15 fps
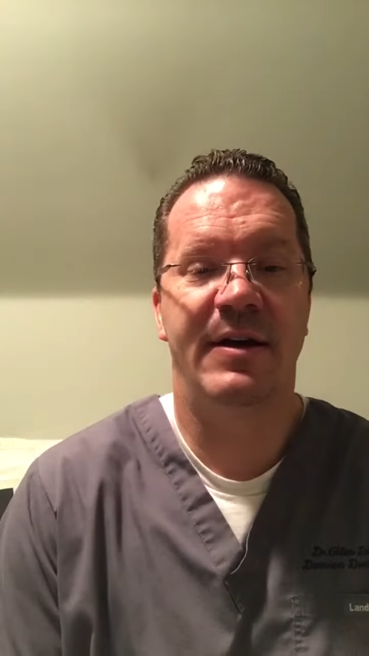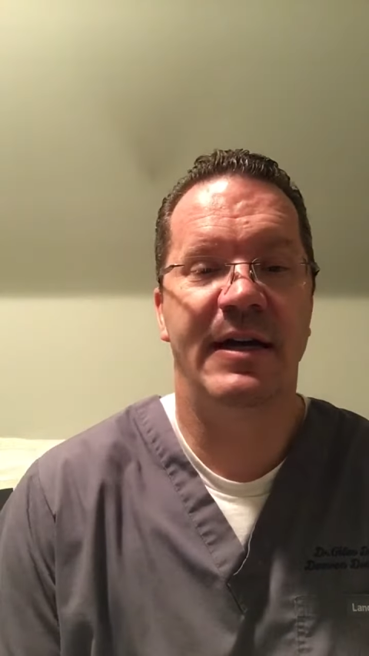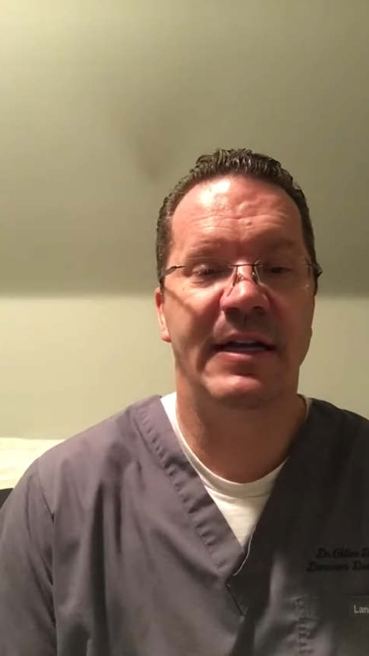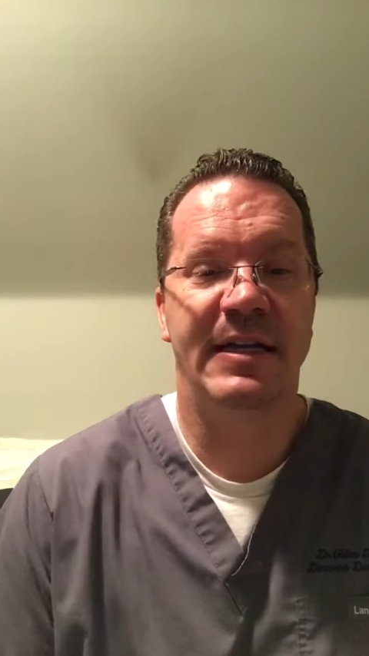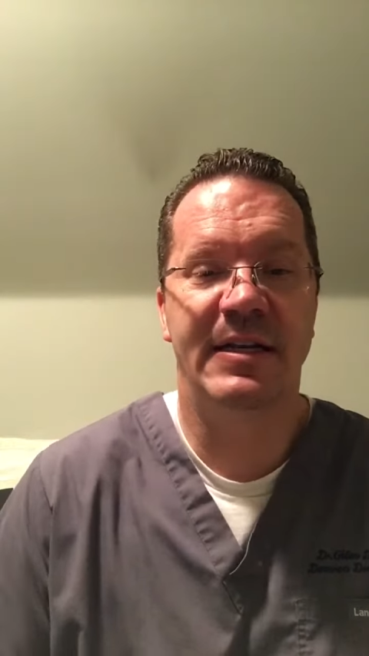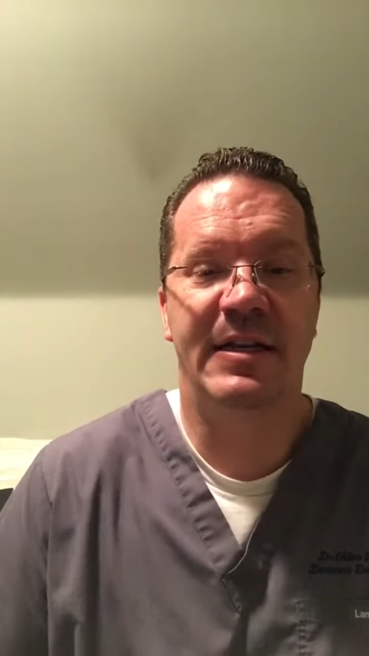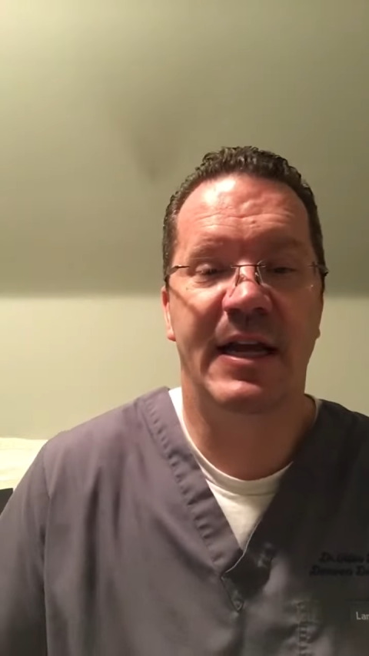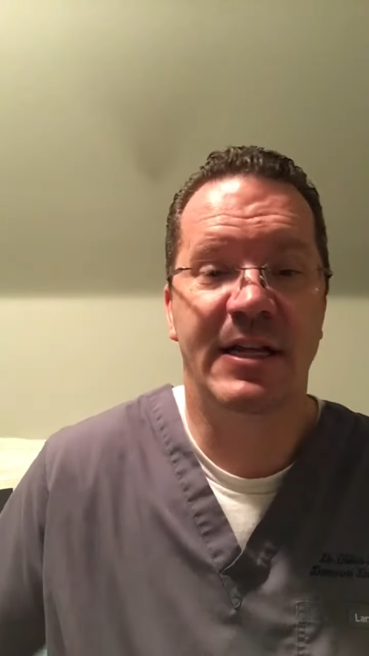
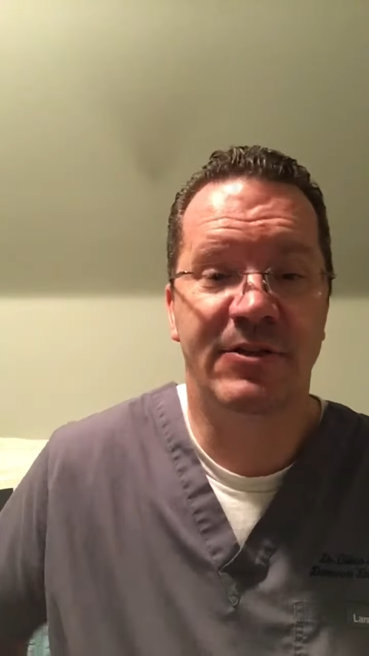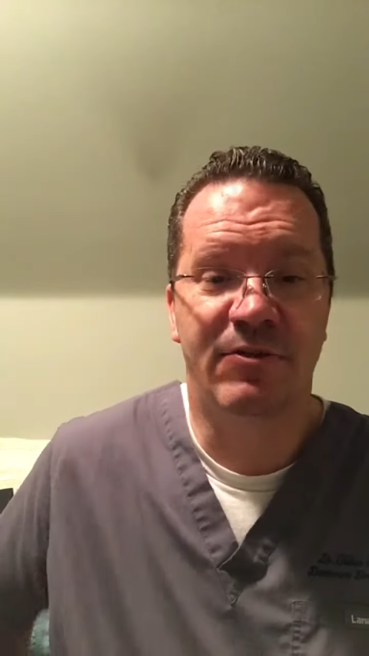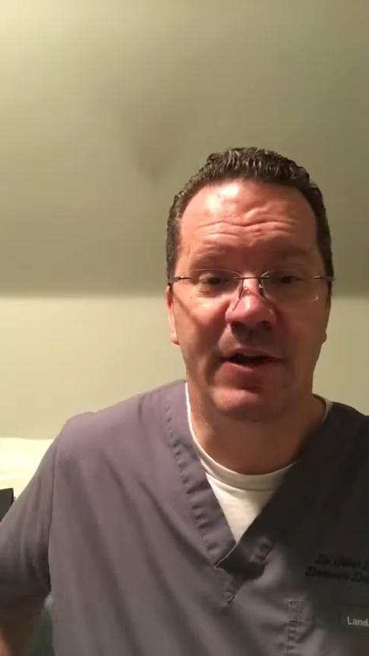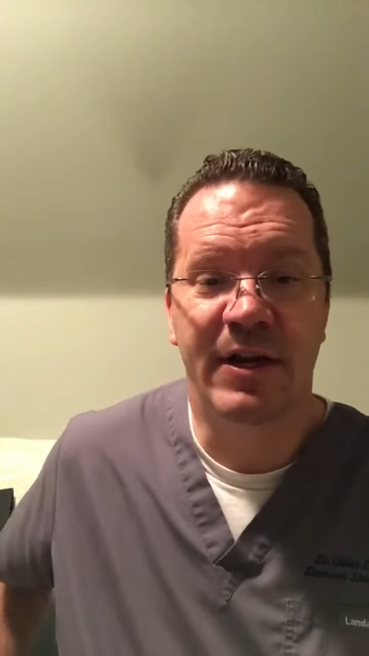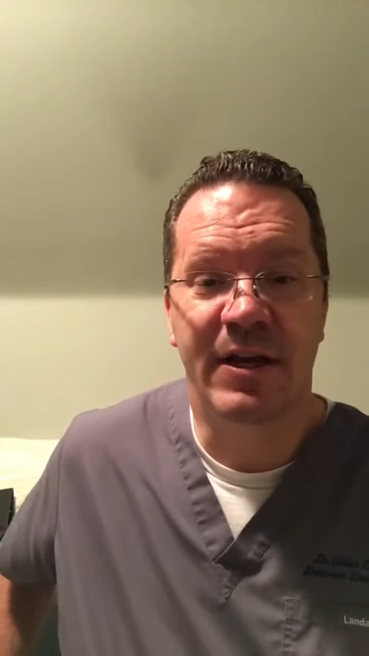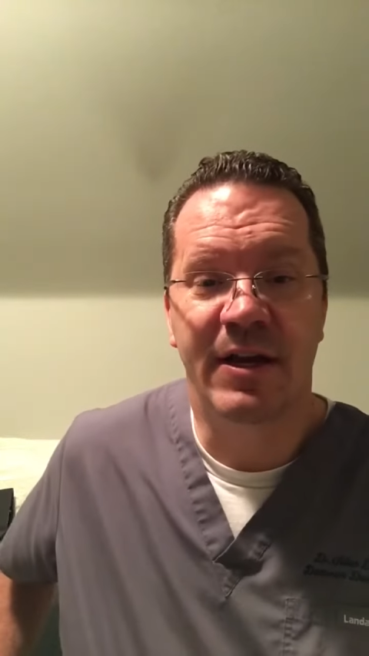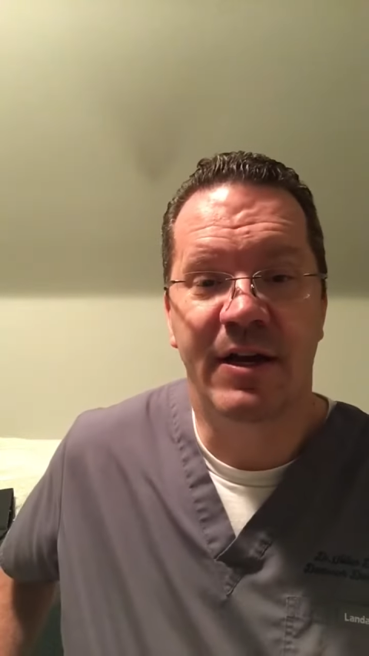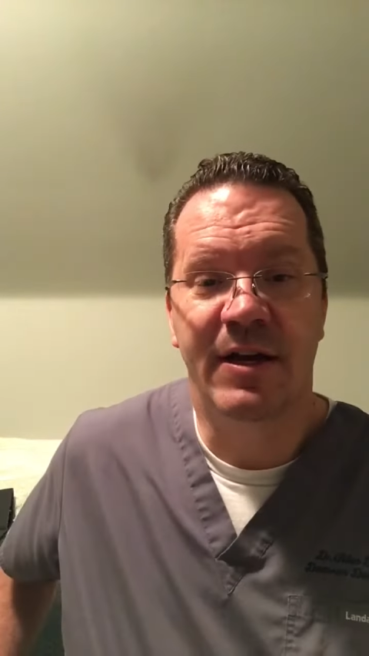It tastes
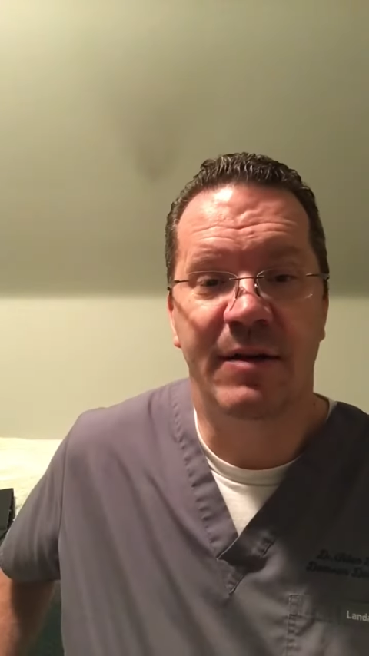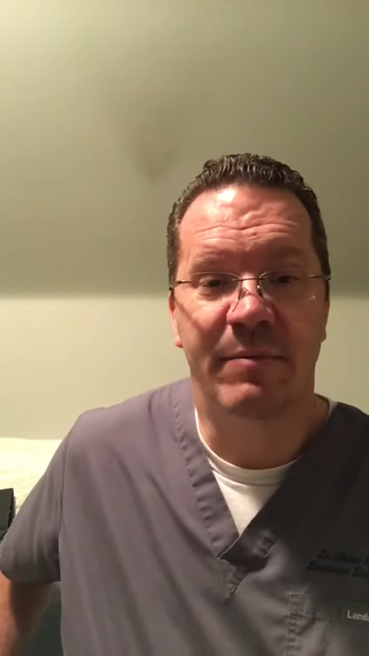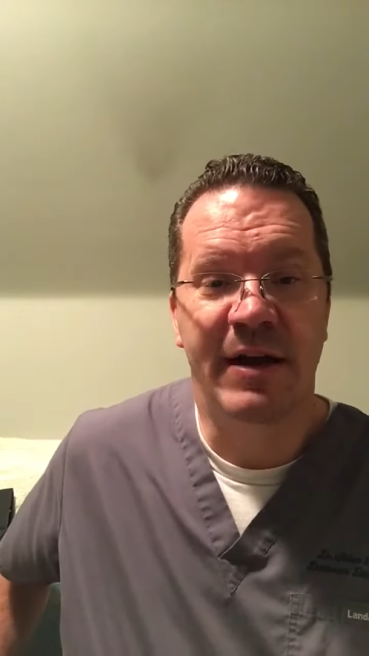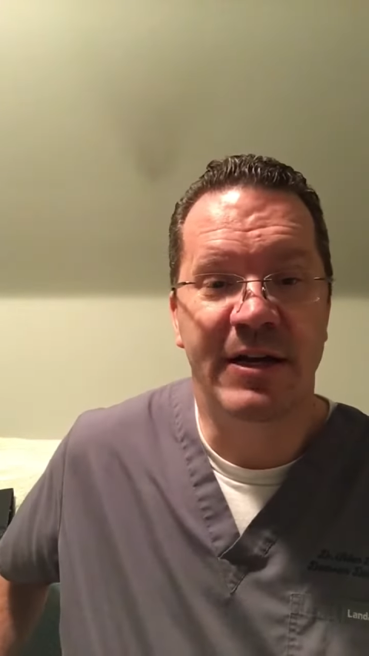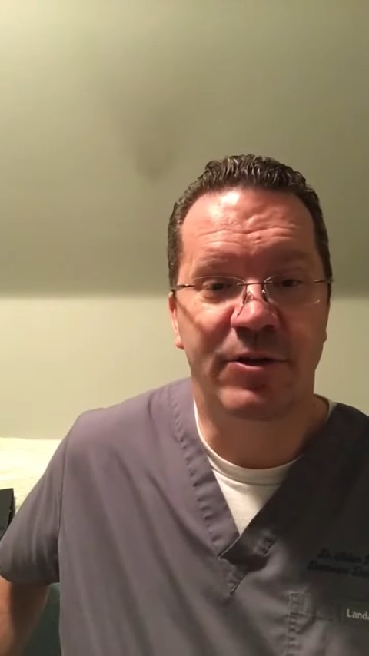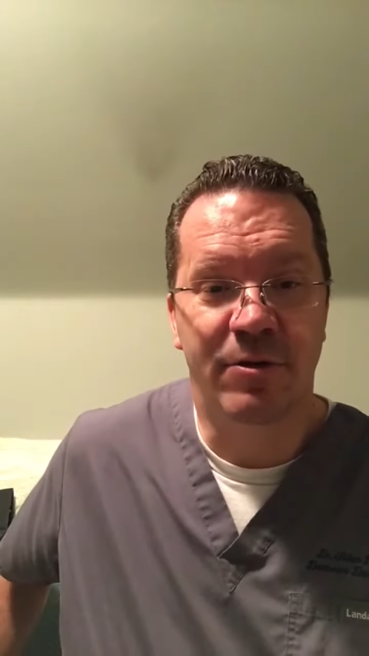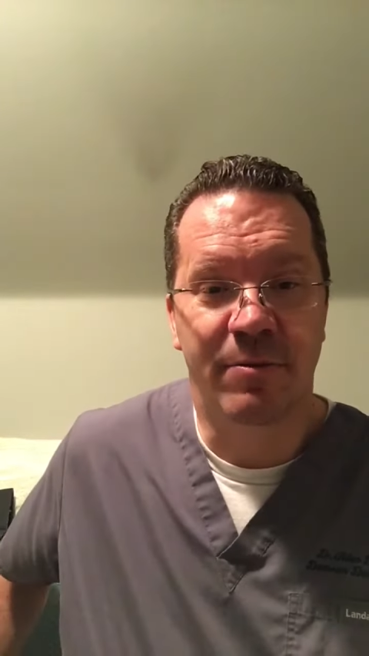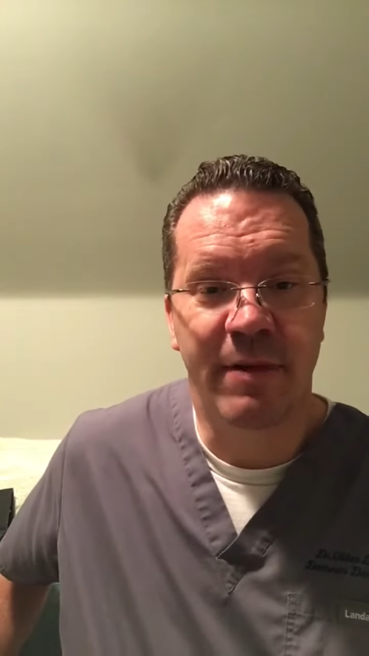really good and
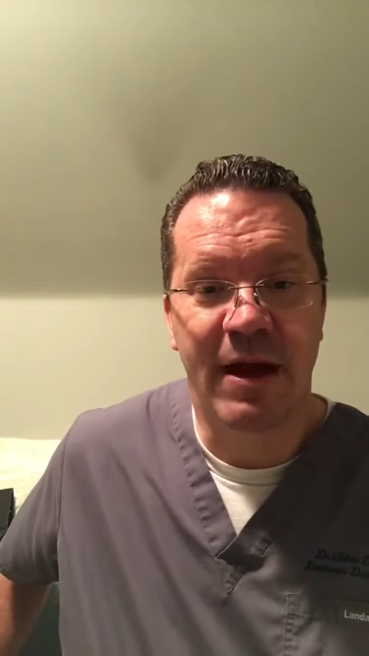makes your